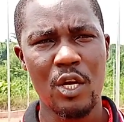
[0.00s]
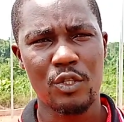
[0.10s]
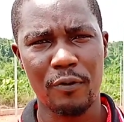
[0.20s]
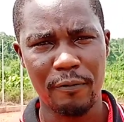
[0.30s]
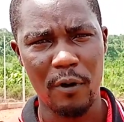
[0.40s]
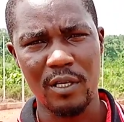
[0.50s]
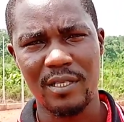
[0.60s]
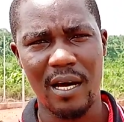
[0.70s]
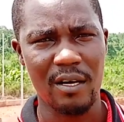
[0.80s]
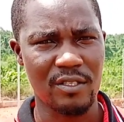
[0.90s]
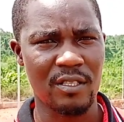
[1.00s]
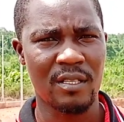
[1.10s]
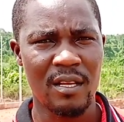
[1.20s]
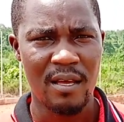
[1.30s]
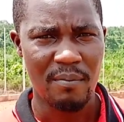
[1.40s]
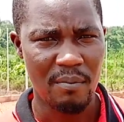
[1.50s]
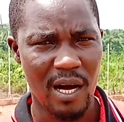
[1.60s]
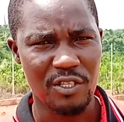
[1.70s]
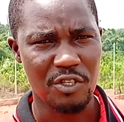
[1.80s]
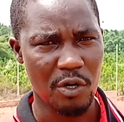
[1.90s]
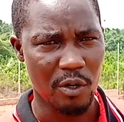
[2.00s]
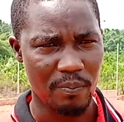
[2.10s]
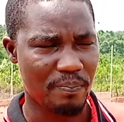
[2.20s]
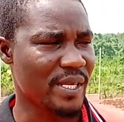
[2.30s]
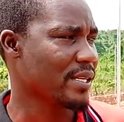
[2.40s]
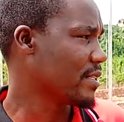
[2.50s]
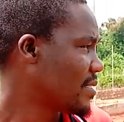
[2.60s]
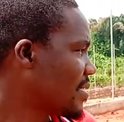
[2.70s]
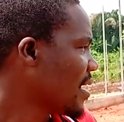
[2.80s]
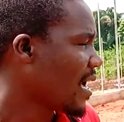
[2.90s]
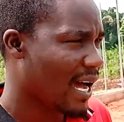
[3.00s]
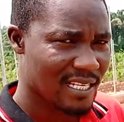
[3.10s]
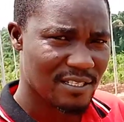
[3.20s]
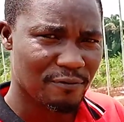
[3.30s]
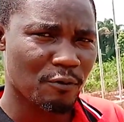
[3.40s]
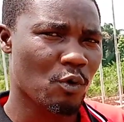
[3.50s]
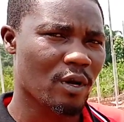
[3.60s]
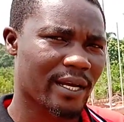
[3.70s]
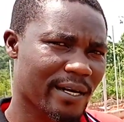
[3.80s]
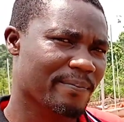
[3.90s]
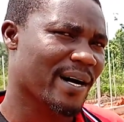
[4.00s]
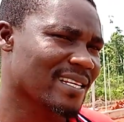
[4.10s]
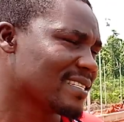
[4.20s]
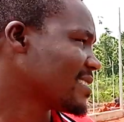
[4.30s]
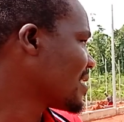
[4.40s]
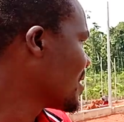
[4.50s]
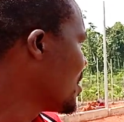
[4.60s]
to 4,000 mature pigs at full capacity.